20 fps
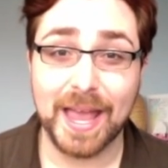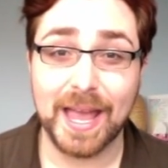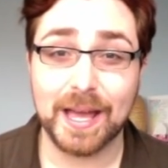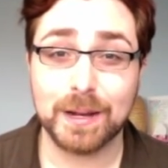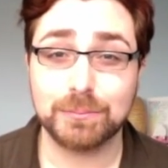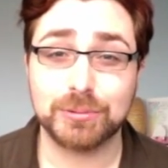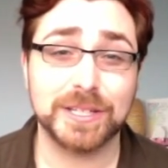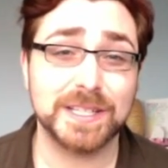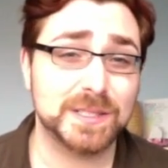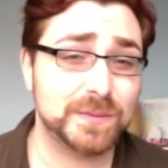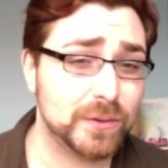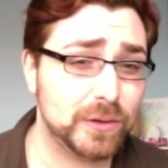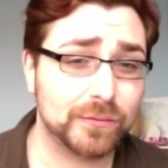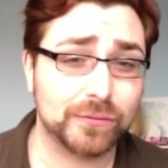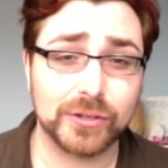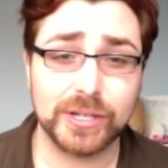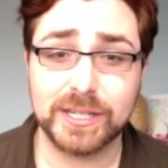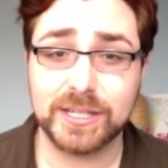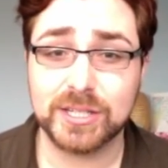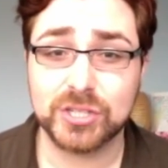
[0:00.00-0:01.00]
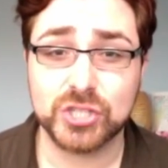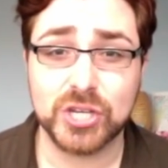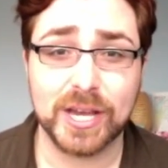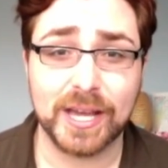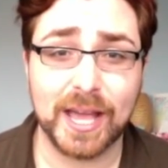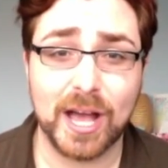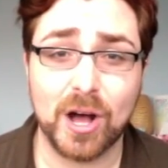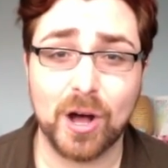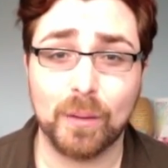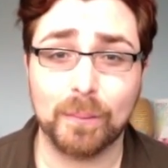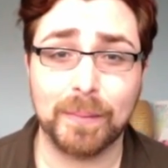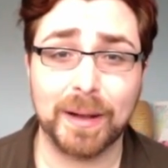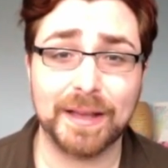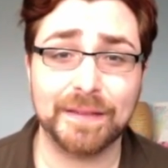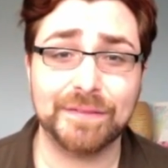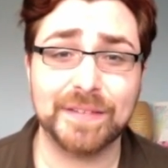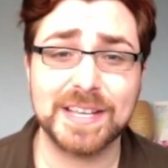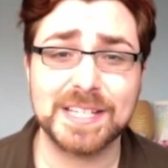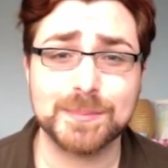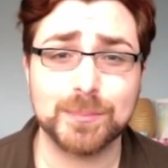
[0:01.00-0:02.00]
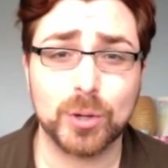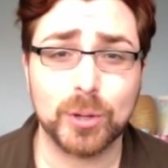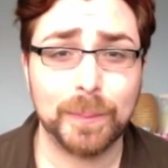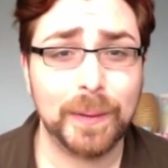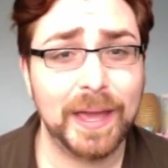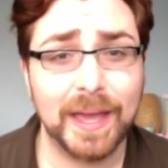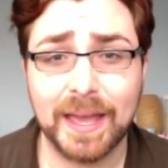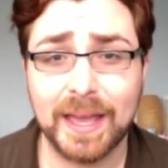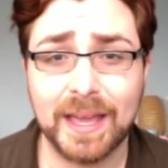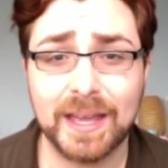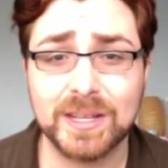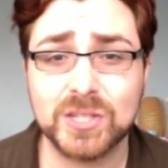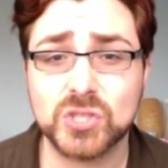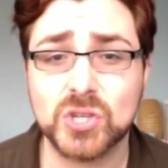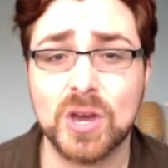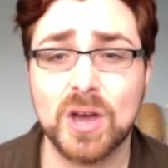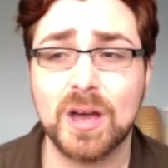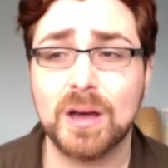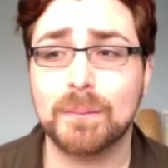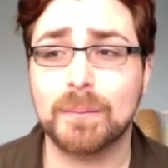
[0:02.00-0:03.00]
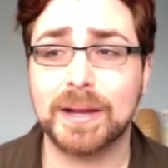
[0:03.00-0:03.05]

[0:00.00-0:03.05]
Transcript: and please feel free to check out my Facebook page,